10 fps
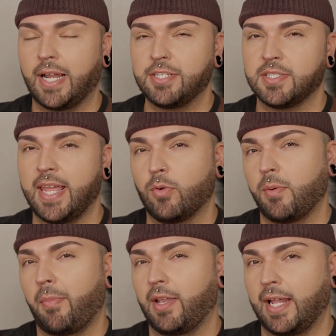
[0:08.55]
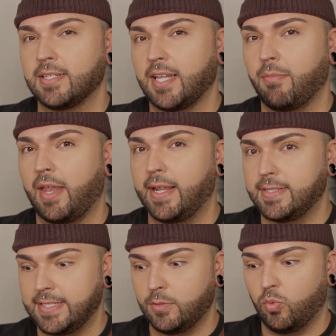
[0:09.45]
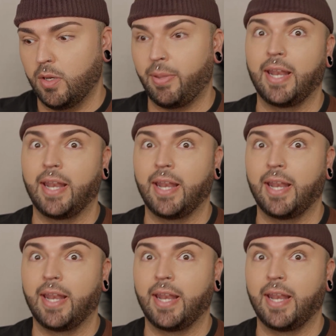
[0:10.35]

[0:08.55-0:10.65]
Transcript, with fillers: I just can't remember the last time that I did one,